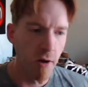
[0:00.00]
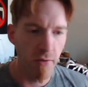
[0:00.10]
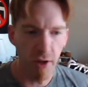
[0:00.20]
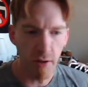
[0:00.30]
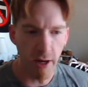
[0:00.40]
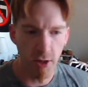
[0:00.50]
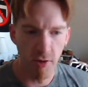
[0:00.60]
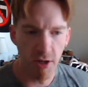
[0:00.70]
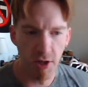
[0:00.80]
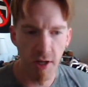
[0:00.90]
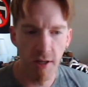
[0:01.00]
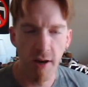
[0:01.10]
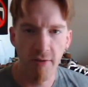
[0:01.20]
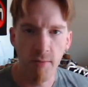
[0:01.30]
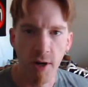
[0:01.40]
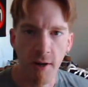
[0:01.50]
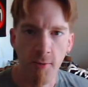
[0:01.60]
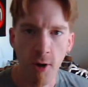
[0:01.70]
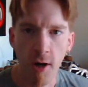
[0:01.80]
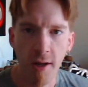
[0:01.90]
of the electricity that everybody
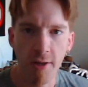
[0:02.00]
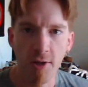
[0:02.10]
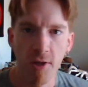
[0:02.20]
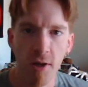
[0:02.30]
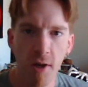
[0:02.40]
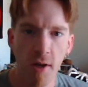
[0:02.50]
wants,